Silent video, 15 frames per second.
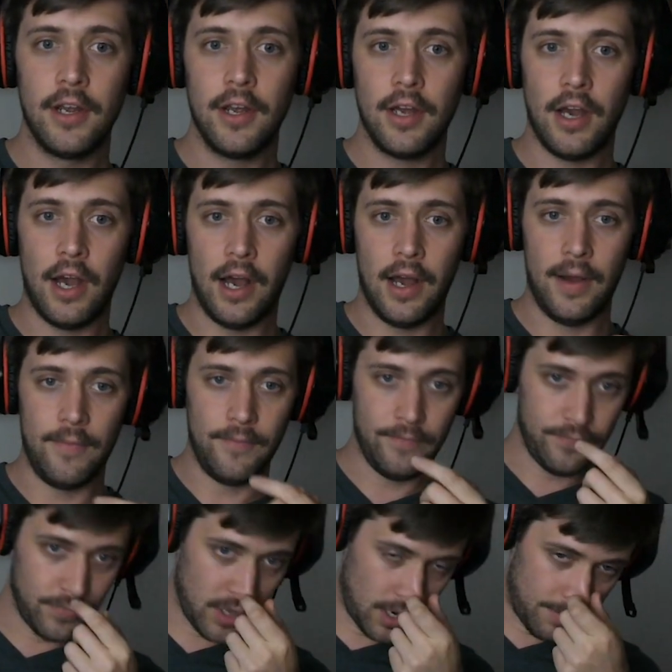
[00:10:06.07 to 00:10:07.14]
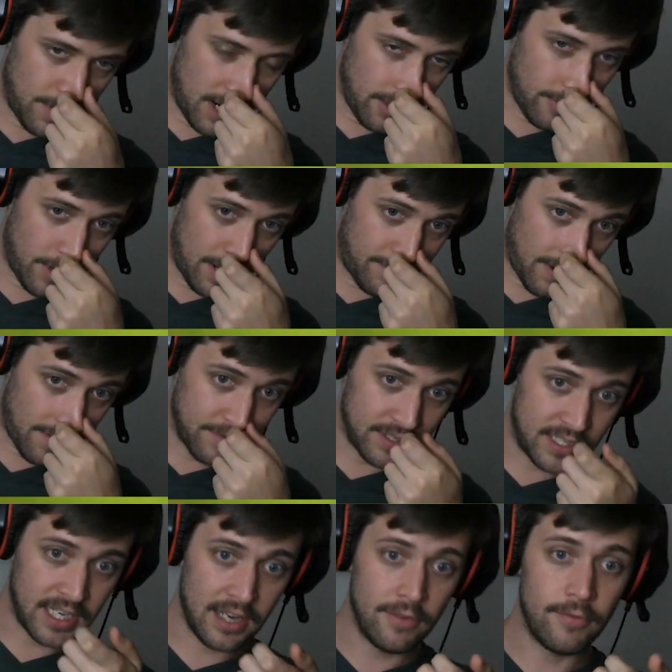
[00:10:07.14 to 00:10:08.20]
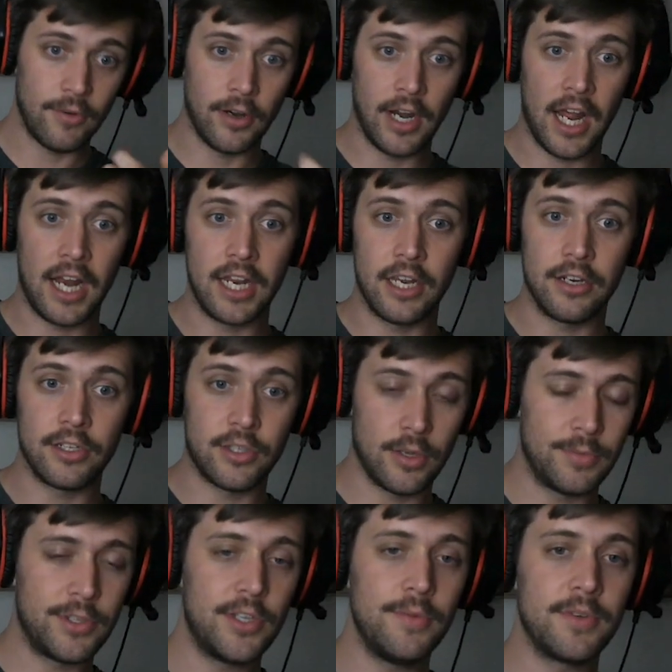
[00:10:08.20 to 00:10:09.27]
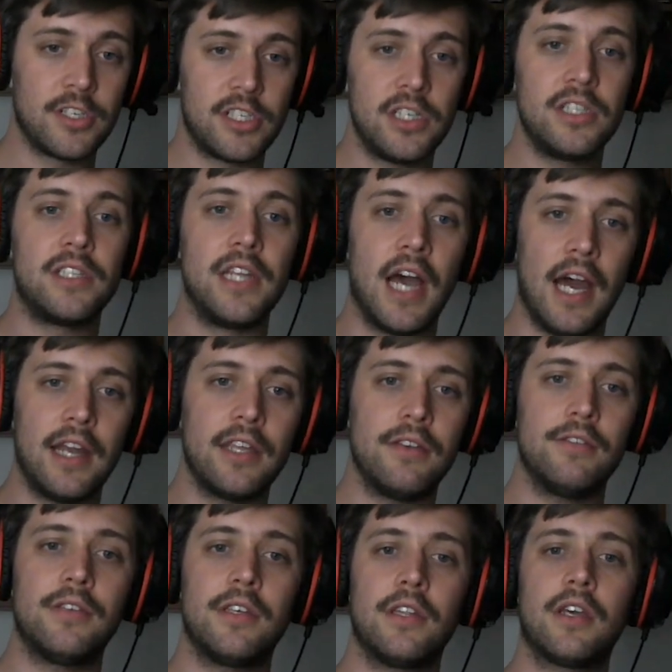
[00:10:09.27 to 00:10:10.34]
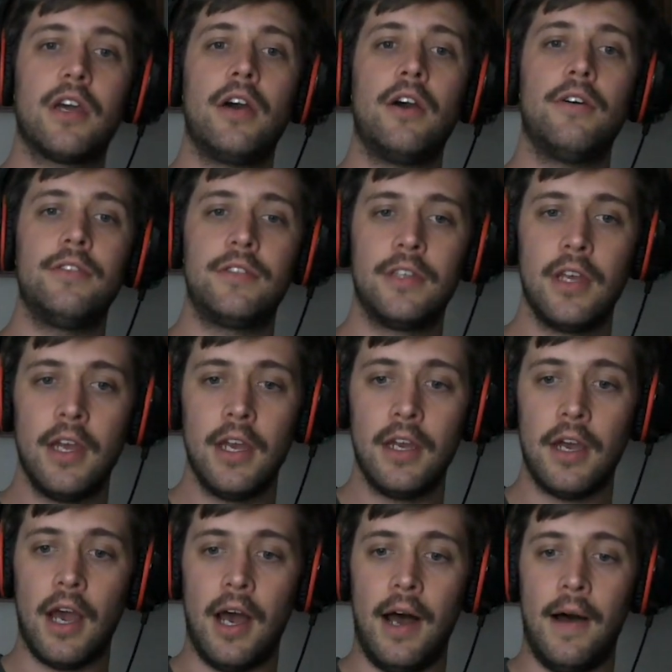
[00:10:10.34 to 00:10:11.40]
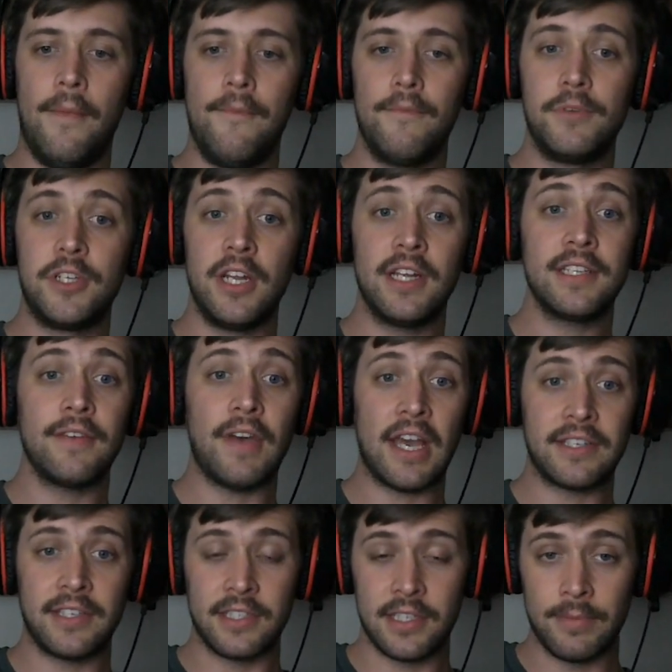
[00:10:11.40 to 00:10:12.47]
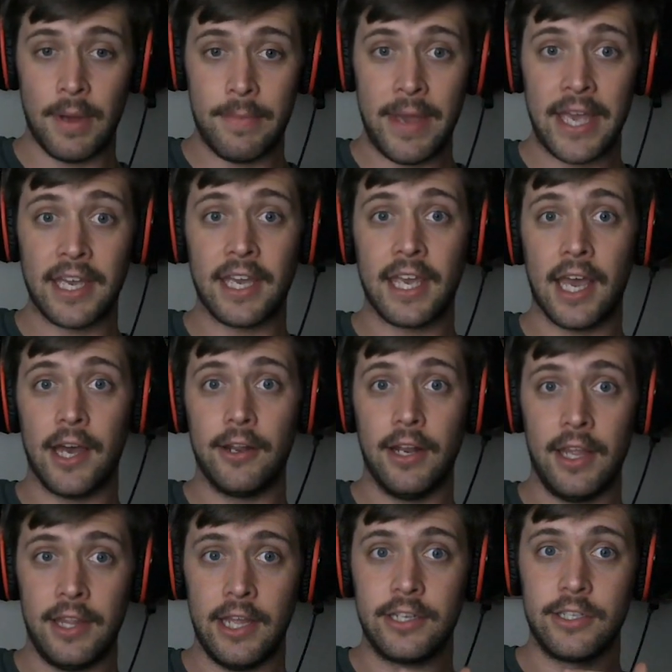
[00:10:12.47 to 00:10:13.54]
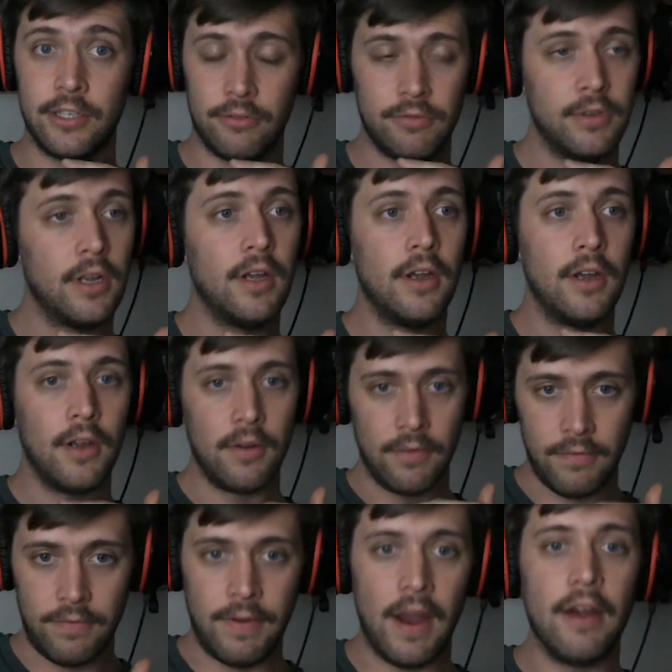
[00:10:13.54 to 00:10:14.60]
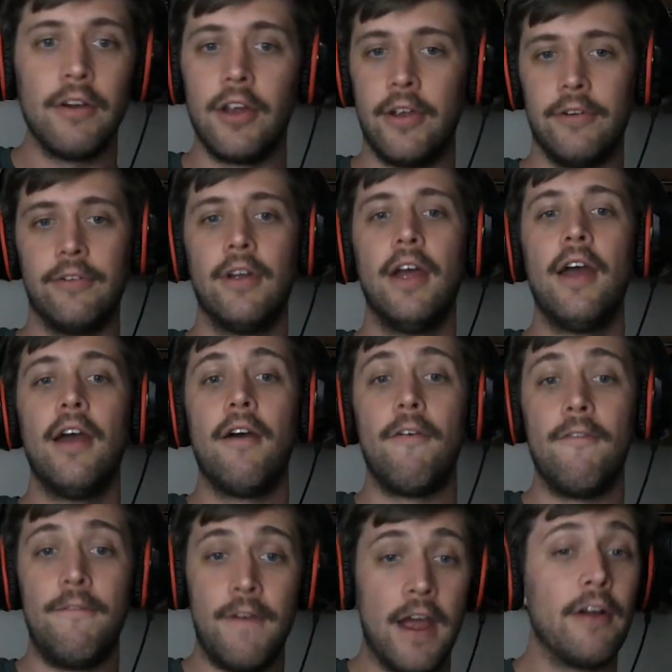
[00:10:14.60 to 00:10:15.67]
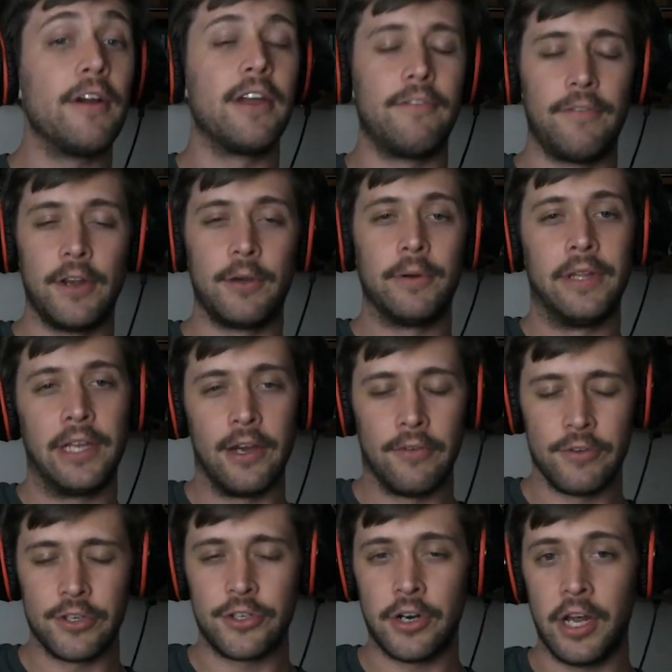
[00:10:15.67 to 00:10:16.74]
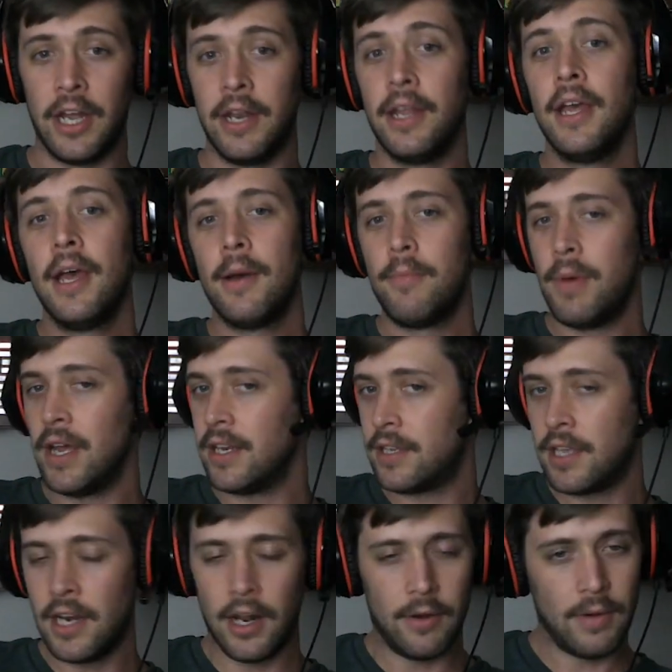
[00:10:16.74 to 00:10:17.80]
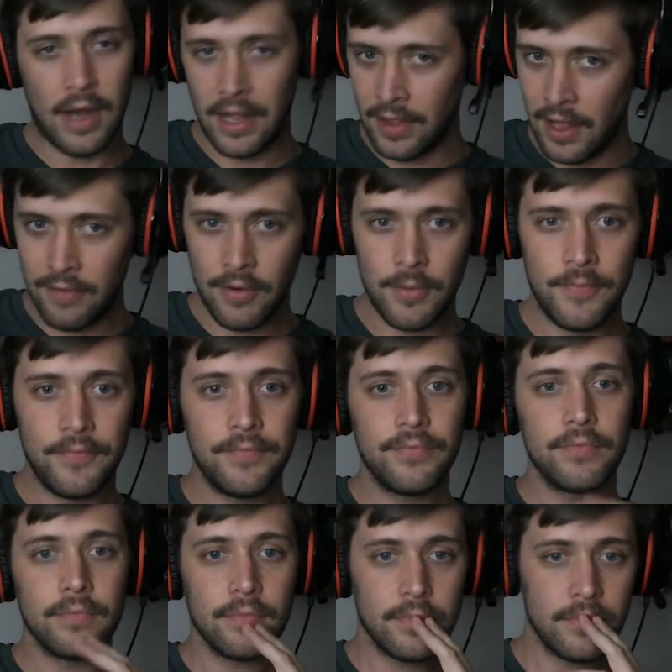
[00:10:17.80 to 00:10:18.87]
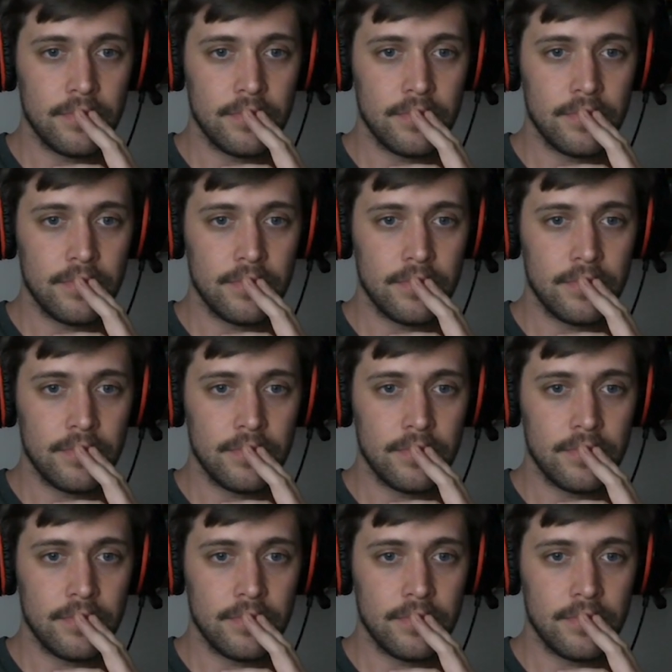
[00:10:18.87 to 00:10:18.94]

My other wife I haven't seen for 9 years, so I'm assuming she's not using the codes. She does have access to my bank account, and that's just very, very frequently overdrawn. Seems like she's missing those codes out of spite.